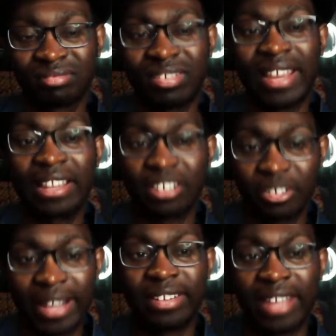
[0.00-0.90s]
That's
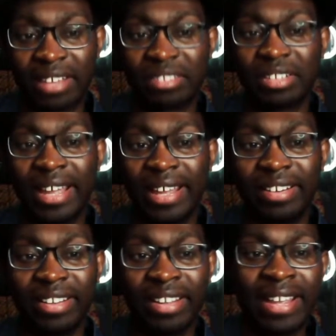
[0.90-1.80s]
correct. Yes.
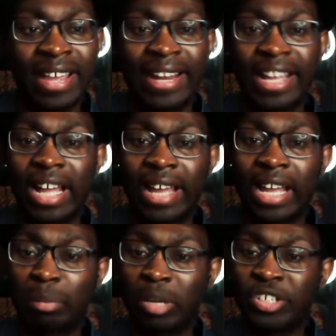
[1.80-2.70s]
And I got
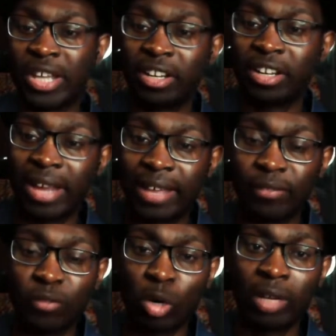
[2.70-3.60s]
to appreciate Craig
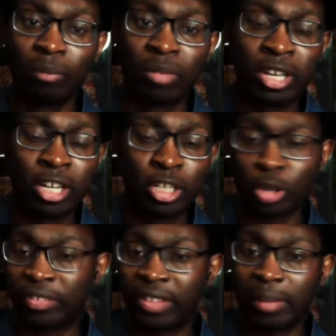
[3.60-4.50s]
for
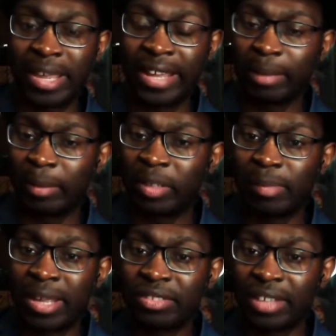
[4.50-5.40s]
trusting me and coming to
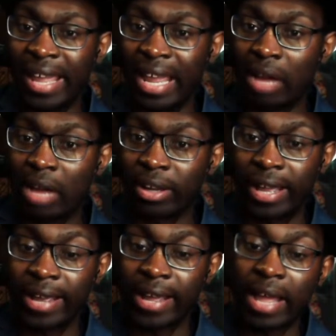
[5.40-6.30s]
me and say, hey,
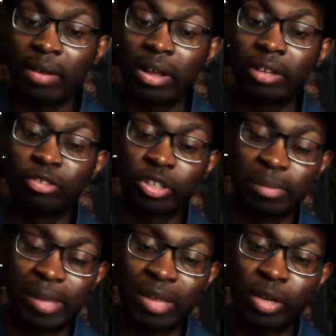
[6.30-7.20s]
I
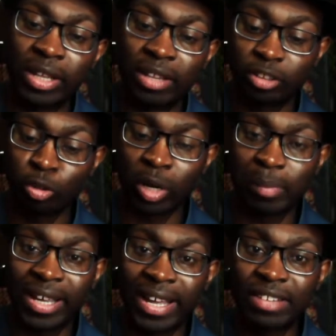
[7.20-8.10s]
trusting me with his story,
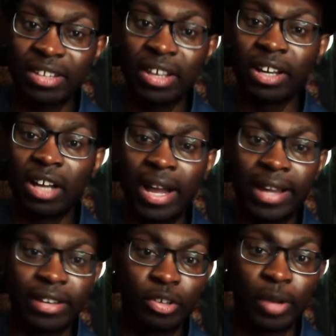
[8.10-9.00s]
because he could have
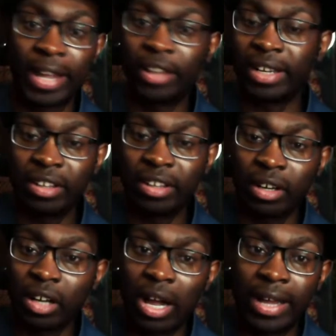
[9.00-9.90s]
gone to outlets. He could
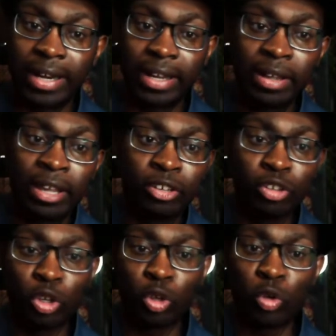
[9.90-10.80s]
have gone
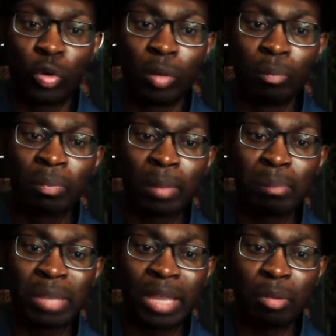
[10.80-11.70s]
to
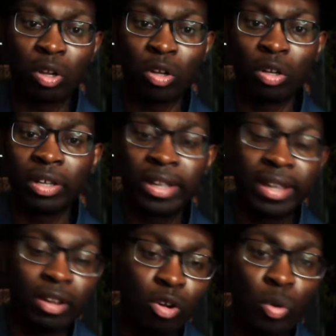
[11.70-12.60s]
people
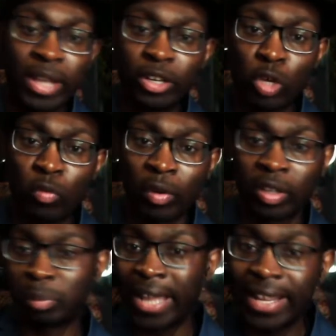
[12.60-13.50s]
who he knew from
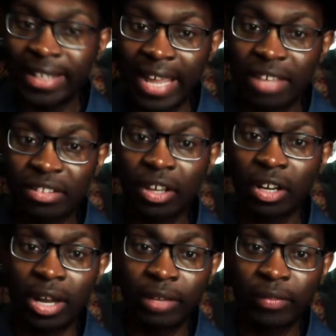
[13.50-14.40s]
his playing days. He could have
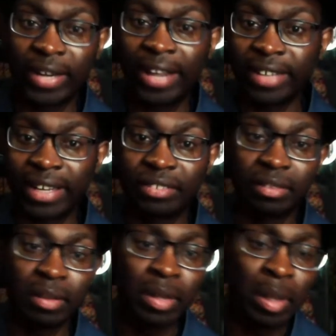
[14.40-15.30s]
gone to different
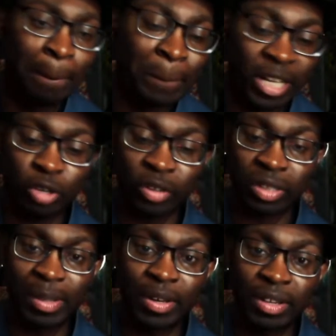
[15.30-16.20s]
outlets, but he
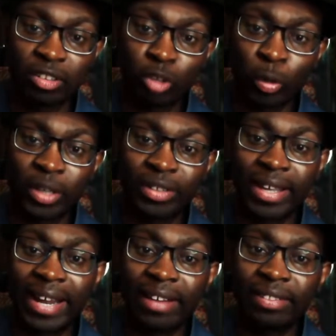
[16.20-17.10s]
trusted me with his story to
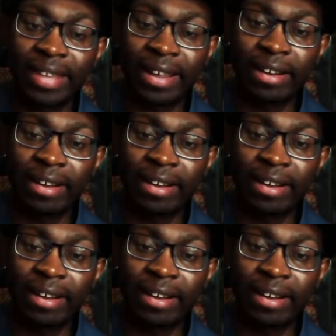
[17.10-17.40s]
get it out there